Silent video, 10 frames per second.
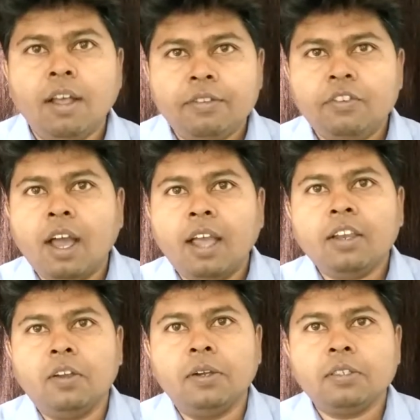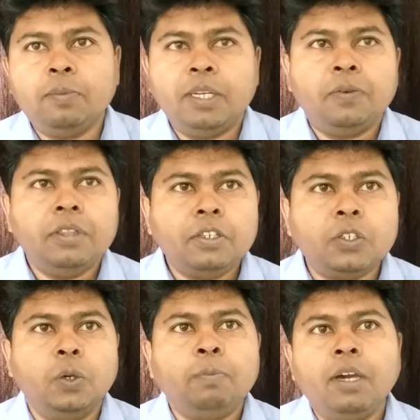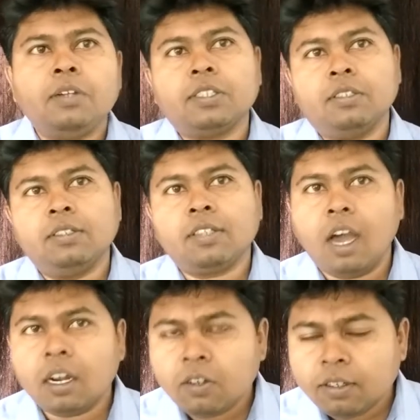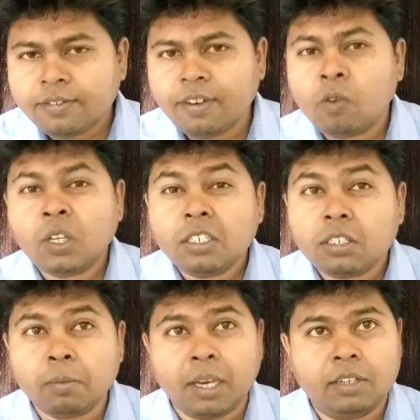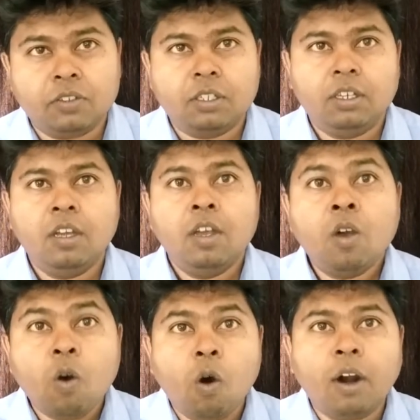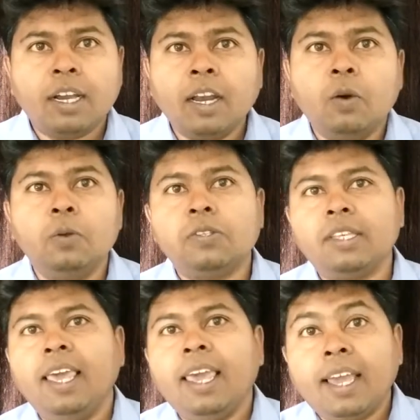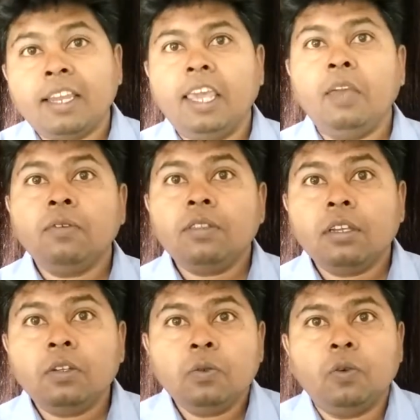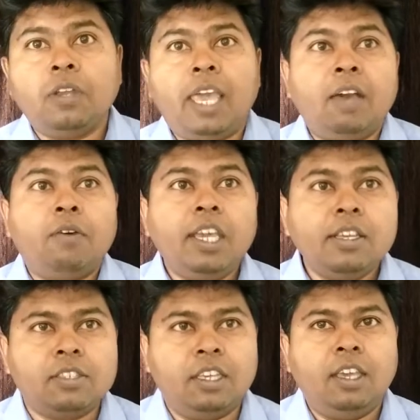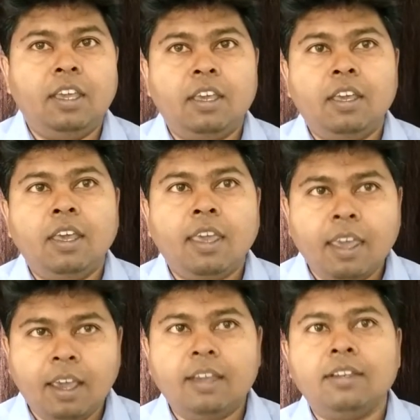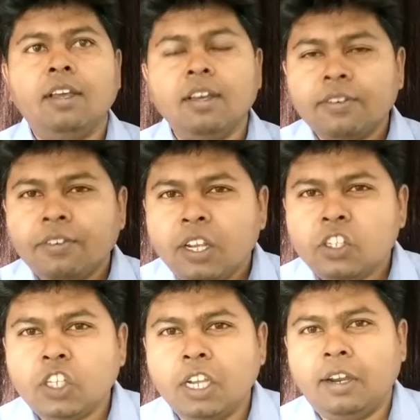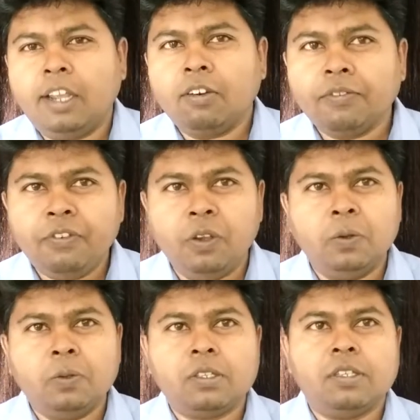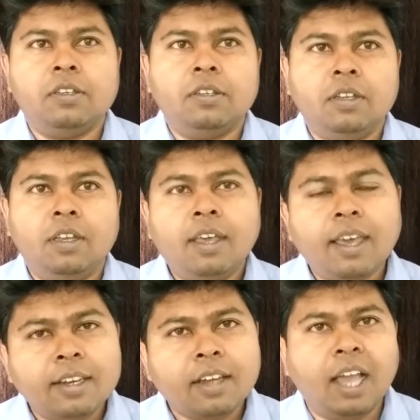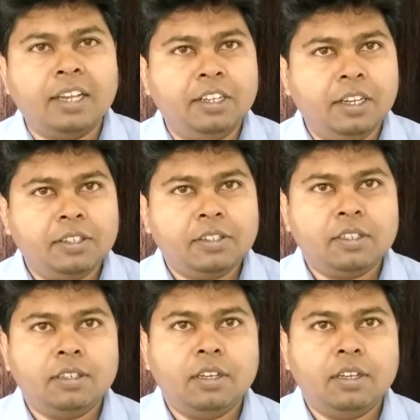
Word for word: The dialogues between the two persons are not found intimate or close and even they do not have easy and free sharing of views and ideas.